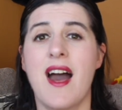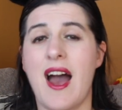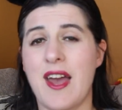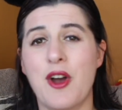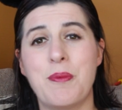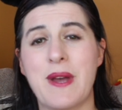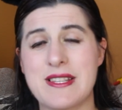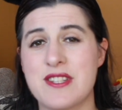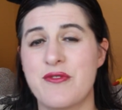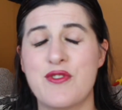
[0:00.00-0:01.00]
I hope you
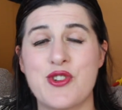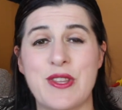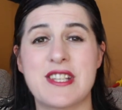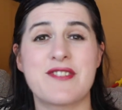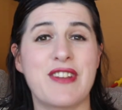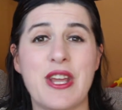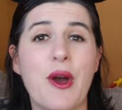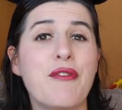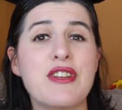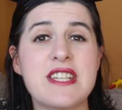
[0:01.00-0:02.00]
guys enjoyed this video.
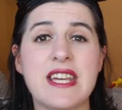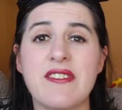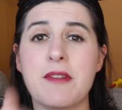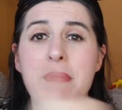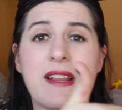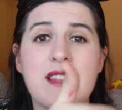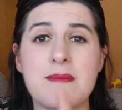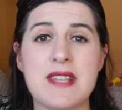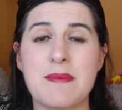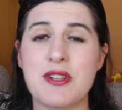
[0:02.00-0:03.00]
If you did, give it a big
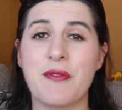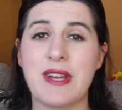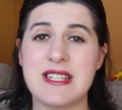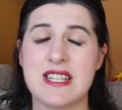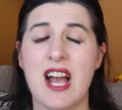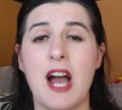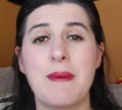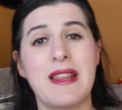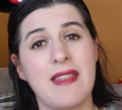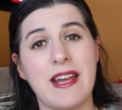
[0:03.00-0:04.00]
thumbs up. Don't forget to
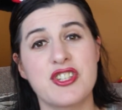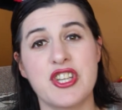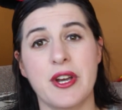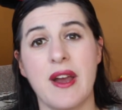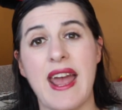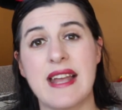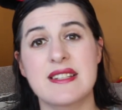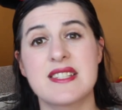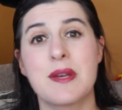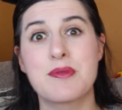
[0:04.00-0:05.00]
comment, like, share,
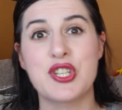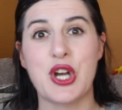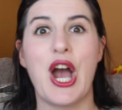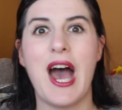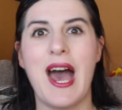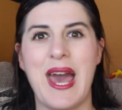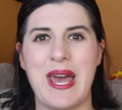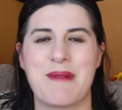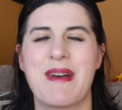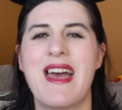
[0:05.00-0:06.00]
and
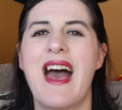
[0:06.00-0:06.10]
subscribe.